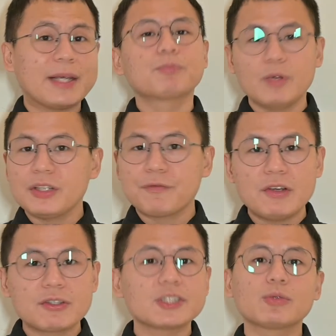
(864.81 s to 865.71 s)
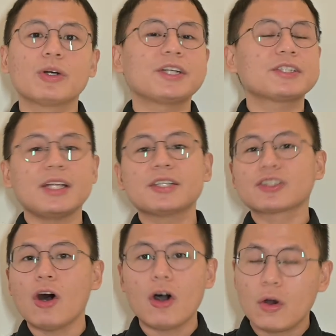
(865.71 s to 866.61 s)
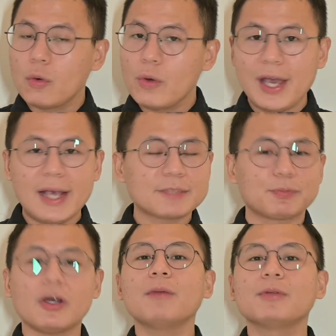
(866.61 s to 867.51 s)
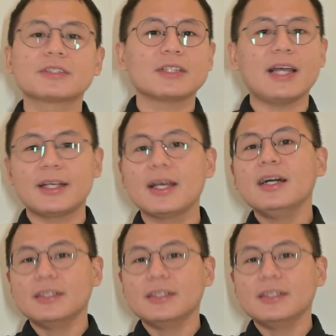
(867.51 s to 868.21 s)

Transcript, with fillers: Because with the futures orders, there's always problems like